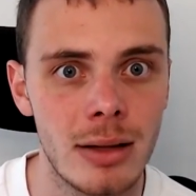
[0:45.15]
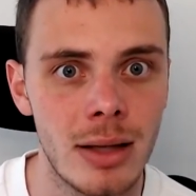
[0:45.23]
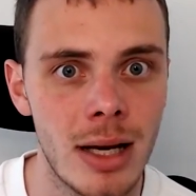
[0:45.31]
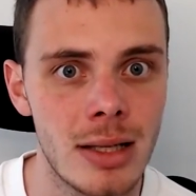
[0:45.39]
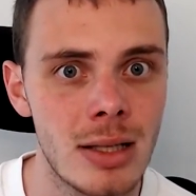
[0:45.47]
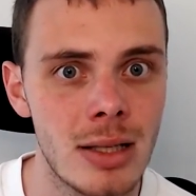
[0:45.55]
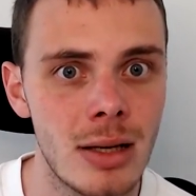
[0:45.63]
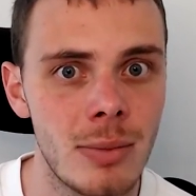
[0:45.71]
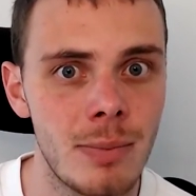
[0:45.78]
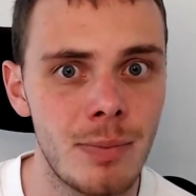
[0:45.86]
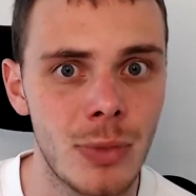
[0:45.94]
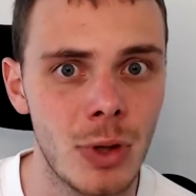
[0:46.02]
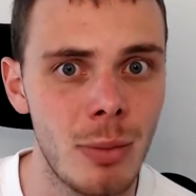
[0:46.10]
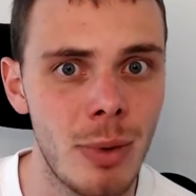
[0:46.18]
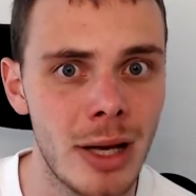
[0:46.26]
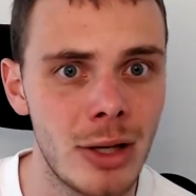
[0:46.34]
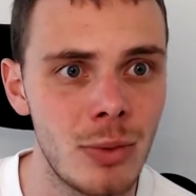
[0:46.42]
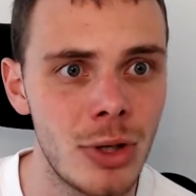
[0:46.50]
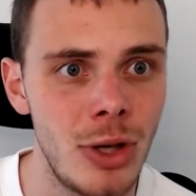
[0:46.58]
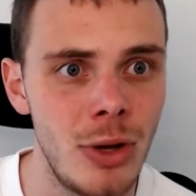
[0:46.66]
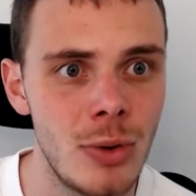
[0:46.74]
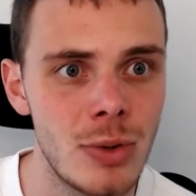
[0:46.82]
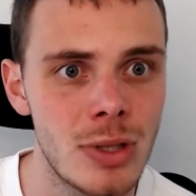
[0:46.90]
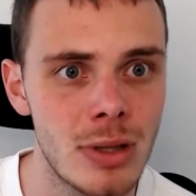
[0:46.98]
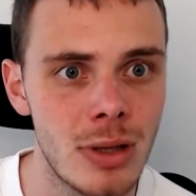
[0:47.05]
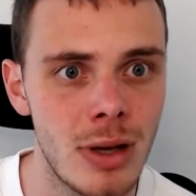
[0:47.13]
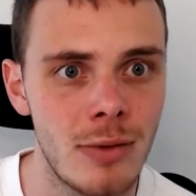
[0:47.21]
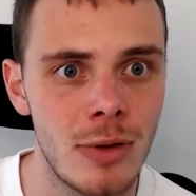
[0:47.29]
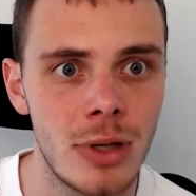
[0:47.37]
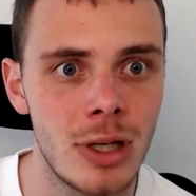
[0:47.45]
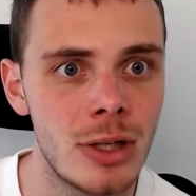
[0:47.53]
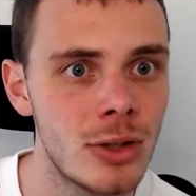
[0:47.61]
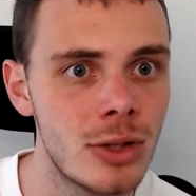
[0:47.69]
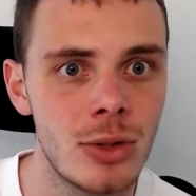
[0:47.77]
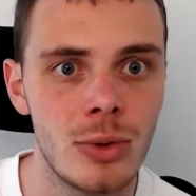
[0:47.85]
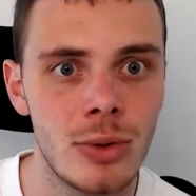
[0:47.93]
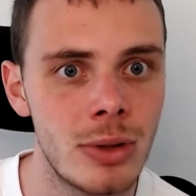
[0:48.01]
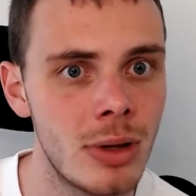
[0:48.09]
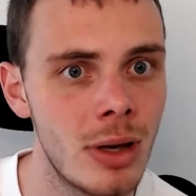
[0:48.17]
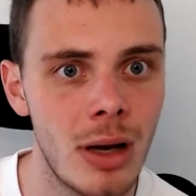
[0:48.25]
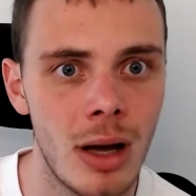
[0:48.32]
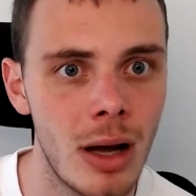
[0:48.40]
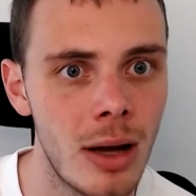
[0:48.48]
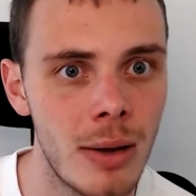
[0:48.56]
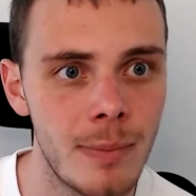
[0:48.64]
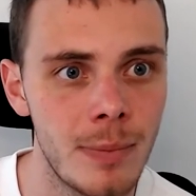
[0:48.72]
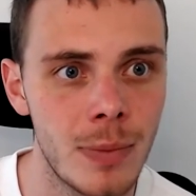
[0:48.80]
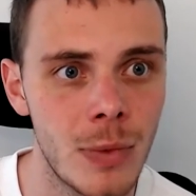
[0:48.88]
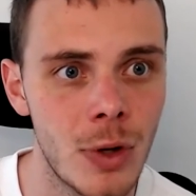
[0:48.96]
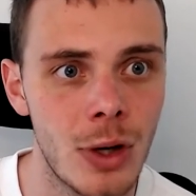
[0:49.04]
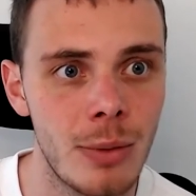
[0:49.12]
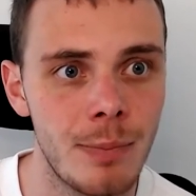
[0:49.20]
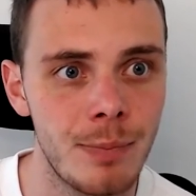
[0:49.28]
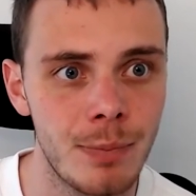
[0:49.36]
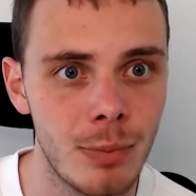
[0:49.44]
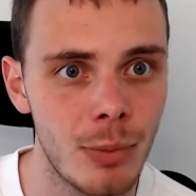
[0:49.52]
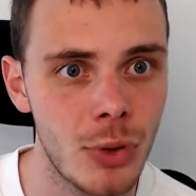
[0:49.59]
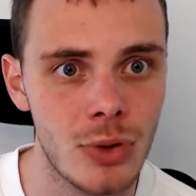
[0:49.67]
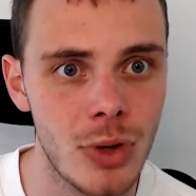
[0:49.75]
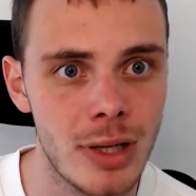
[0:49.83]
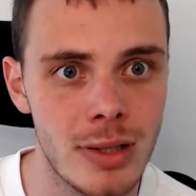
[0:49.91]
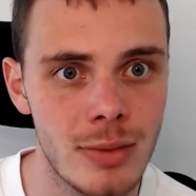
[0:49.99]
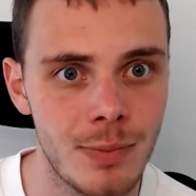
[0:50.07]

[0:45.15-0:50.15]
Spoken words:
That is the command you would use if you need to tune your Postgres